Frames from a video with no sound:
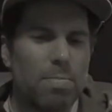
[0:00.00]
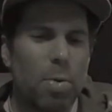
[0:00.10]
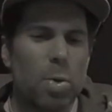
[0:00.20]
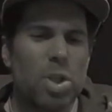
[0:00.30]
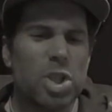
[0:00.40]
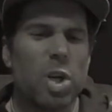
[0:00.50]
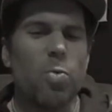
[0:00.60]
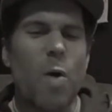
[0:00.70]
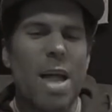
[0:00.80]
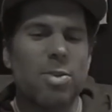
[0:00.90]
porch
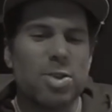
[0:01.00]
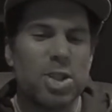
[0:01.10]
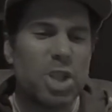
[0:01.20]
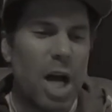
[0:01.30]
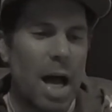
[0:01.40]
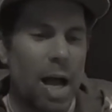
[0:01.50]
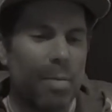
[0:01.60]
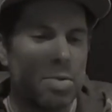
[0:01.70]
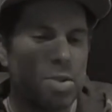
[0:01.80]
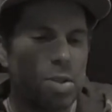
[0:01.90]
and rattles the
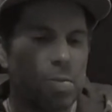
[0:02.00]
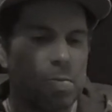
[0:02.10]
chimes.